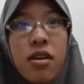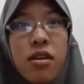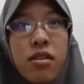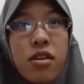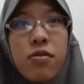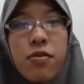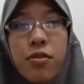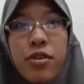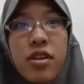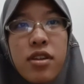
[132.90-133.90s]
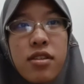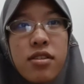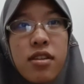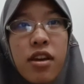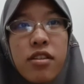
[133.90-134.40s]
Therefore, the
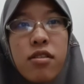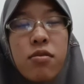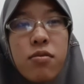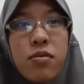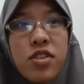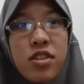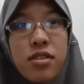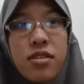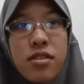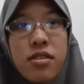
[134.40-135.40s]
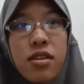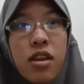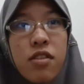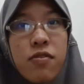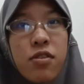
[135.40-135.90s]
title, which is
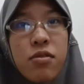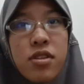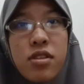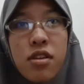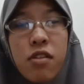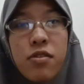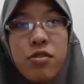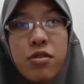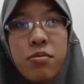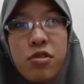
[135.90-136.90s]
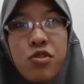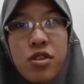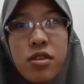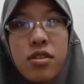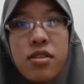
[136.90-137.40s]
Influence of
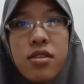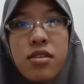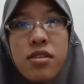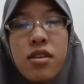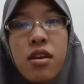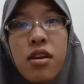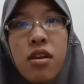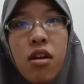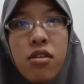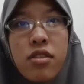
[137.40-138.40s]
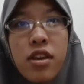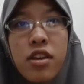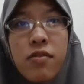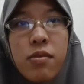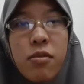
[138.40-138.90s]
Attributions on
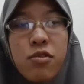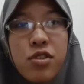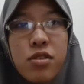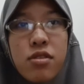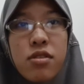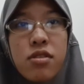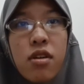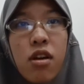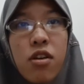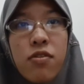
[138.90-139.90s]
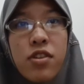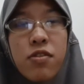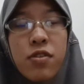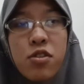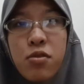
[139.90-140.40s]
Negative Emotions of
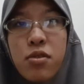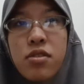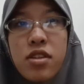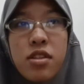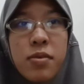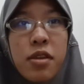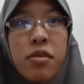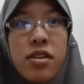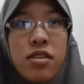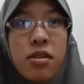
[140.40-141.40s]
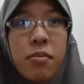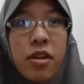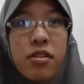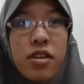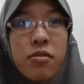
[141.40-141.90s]
Individuals Experiencing
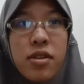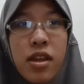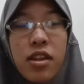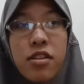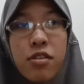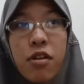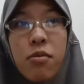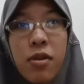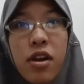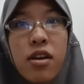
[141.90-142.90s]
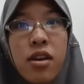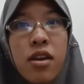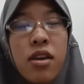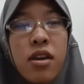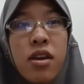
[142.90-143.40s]
Parenting-Related Trauma,
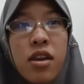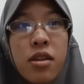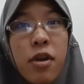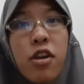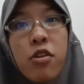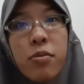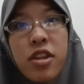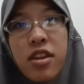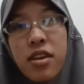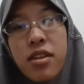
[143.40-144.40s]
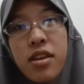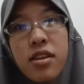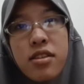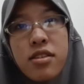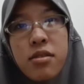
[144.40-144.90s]
in my opinion,
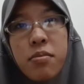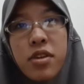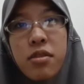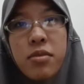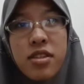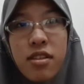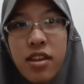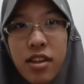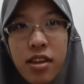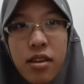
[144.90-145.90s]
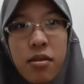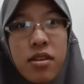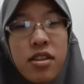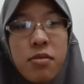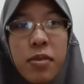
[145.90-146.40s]
is a bit misleading,
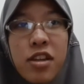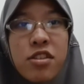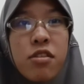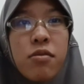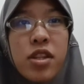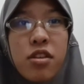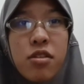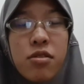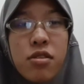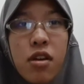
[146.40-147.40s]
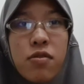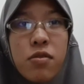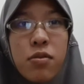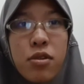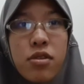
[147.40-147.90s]
especially with the use of the
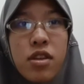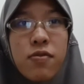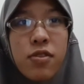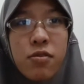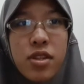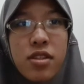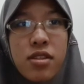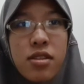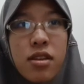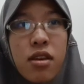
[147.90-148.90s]
word influence.